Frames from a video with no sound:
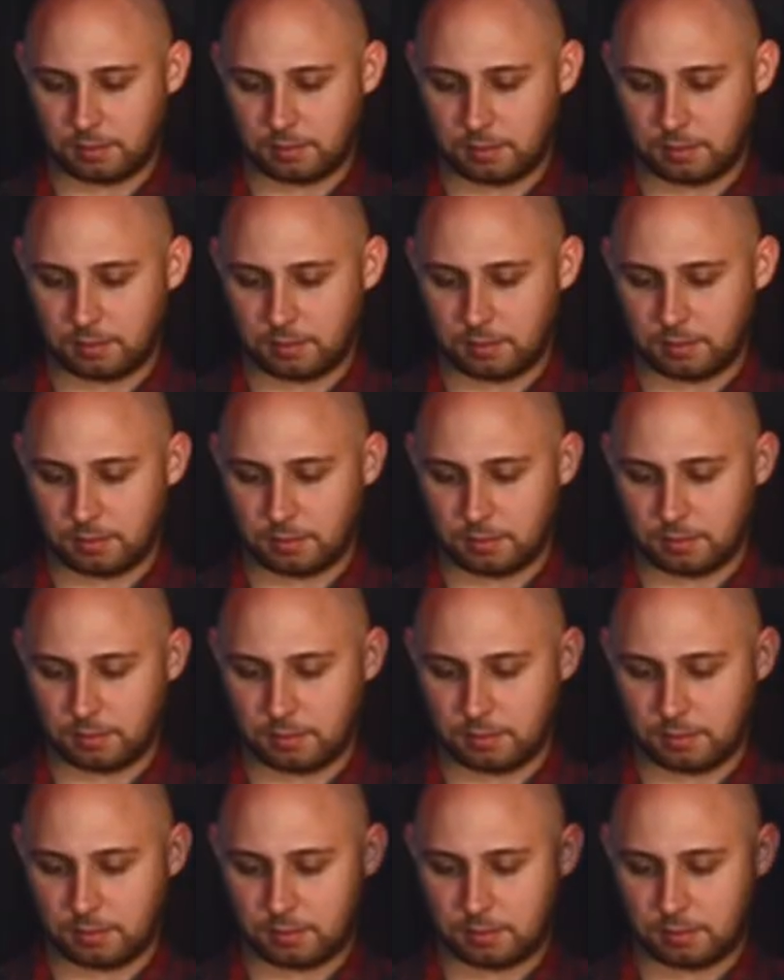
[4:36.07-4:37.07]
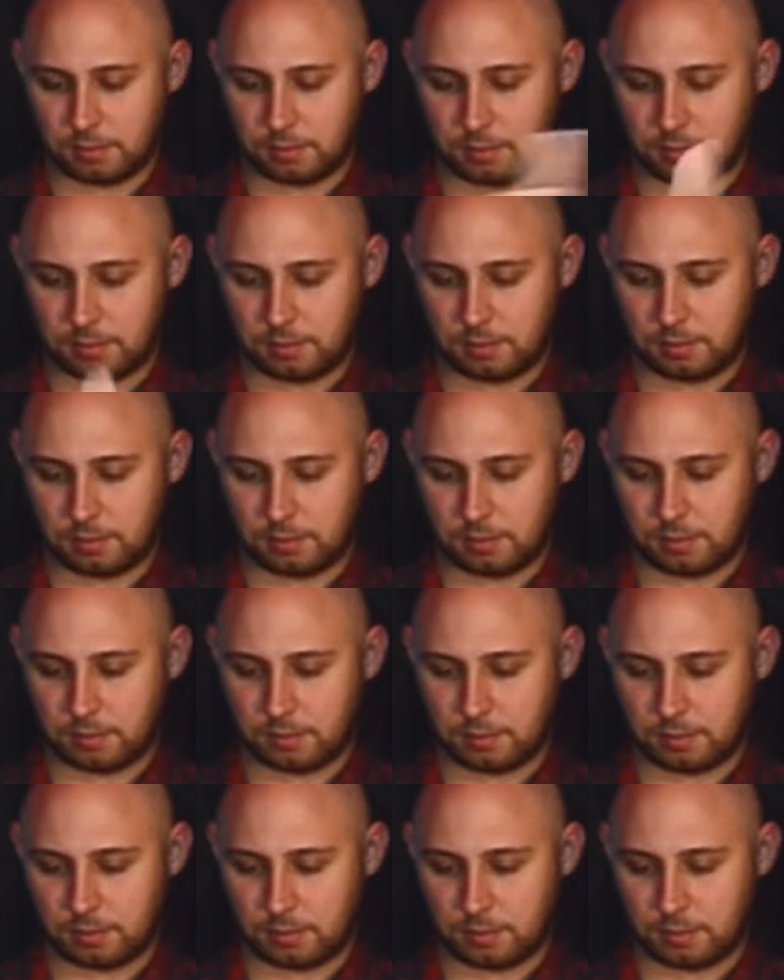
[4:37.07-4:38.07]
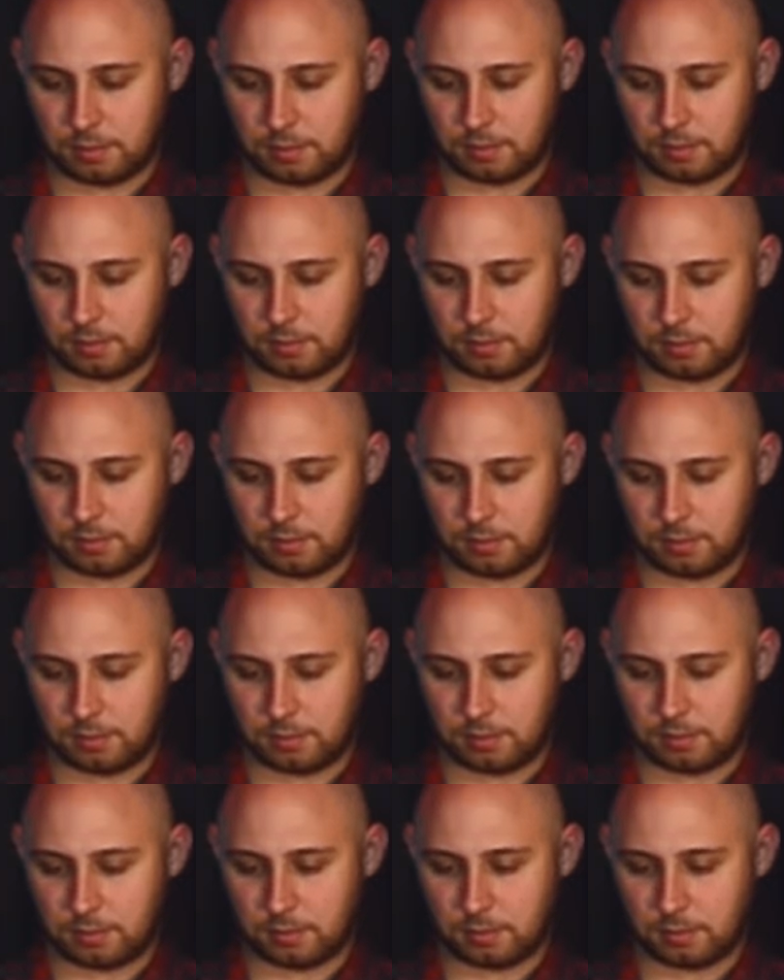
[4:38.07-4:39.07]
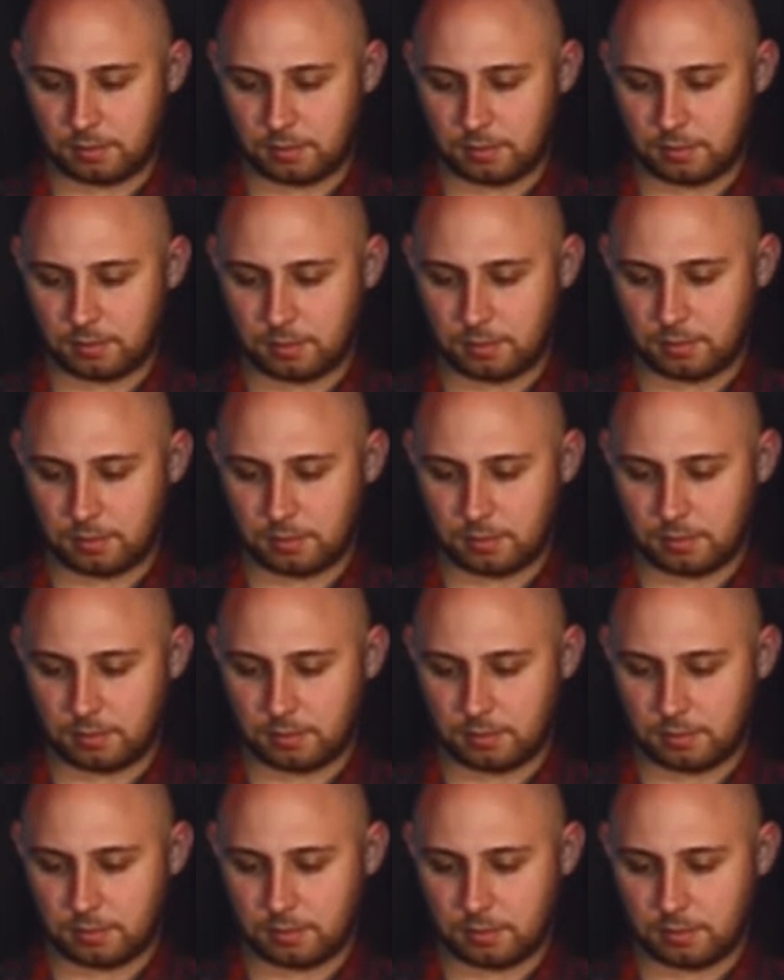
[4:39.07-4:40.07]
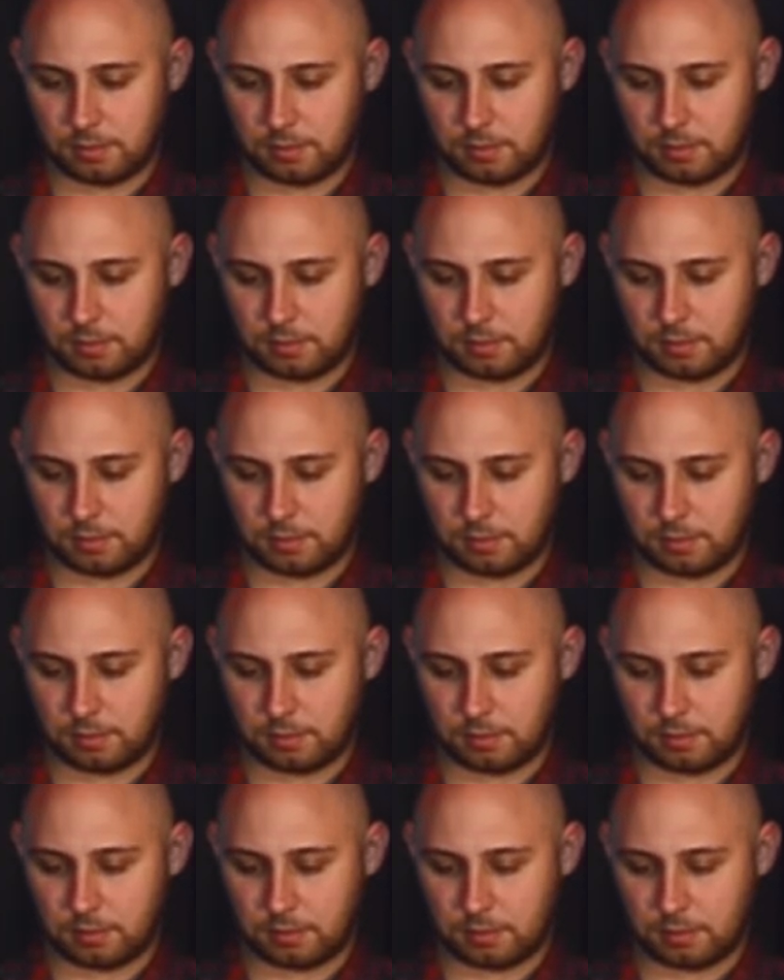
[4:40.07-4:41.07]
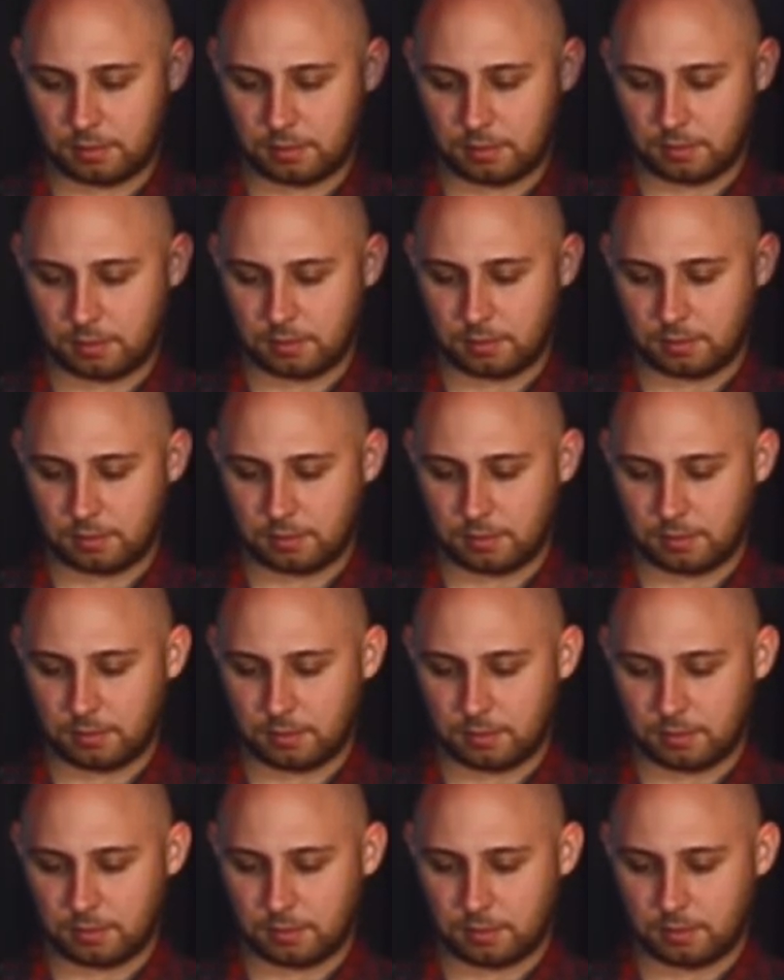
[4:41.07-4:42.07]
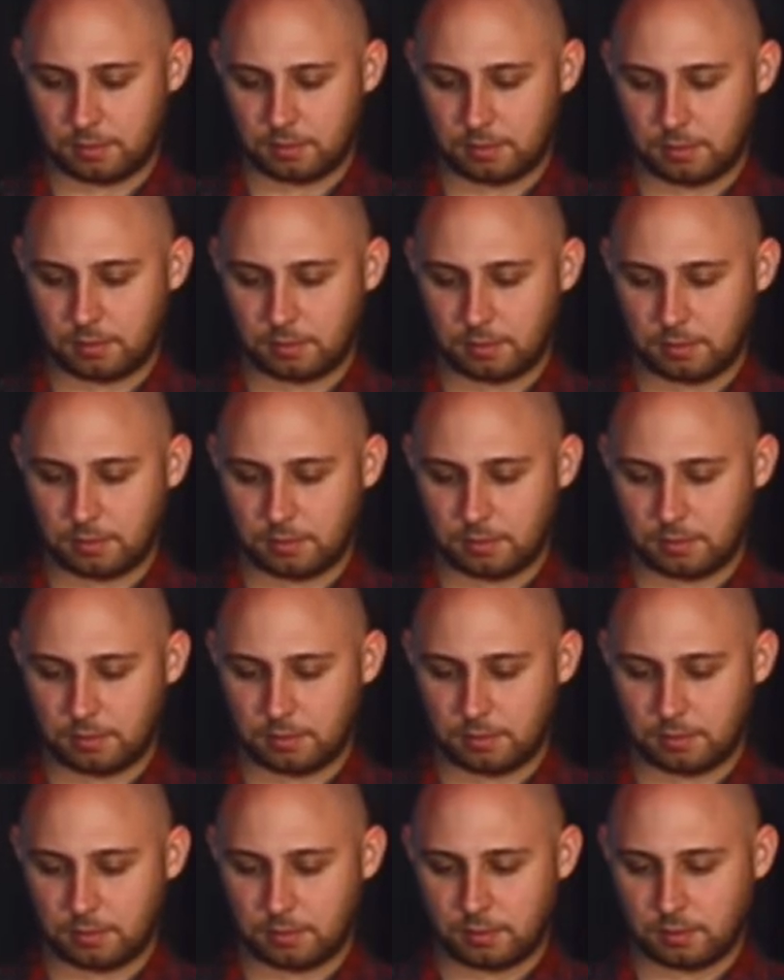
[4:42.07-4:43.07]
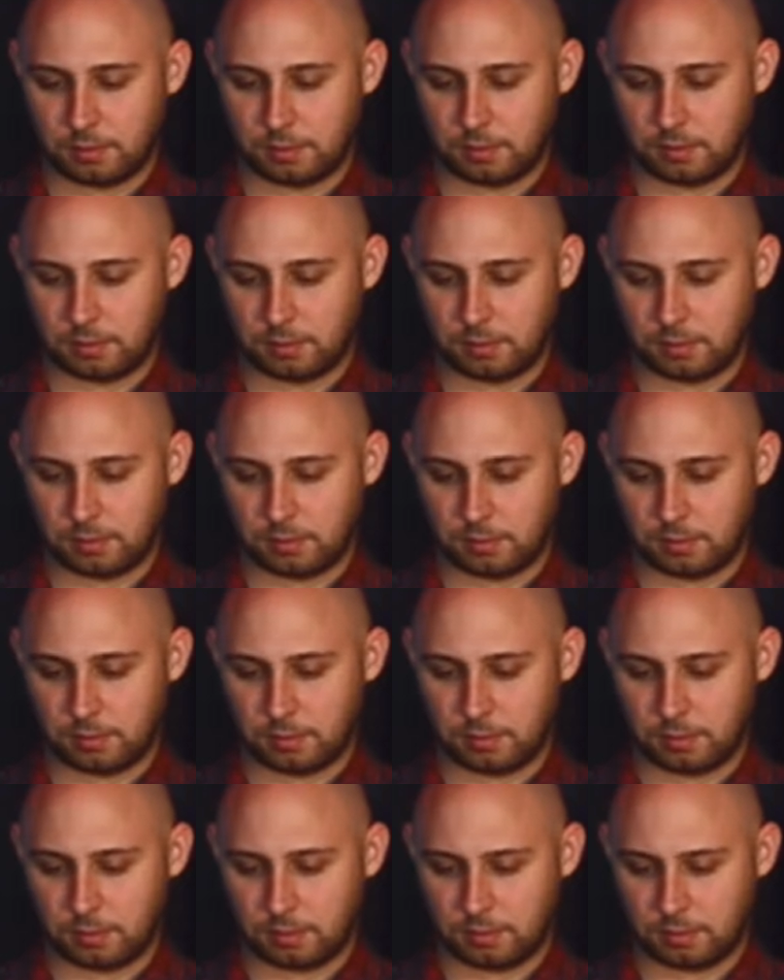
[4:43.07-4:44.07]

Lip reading: This person isn't speaking.